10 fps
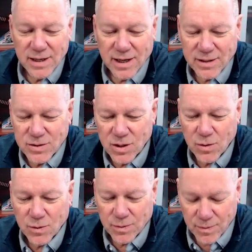And
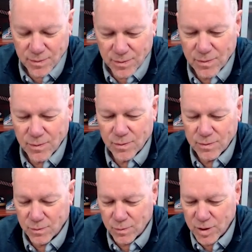so,
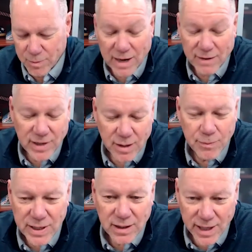do you mind if I
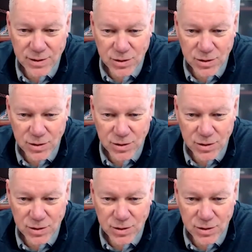compete less?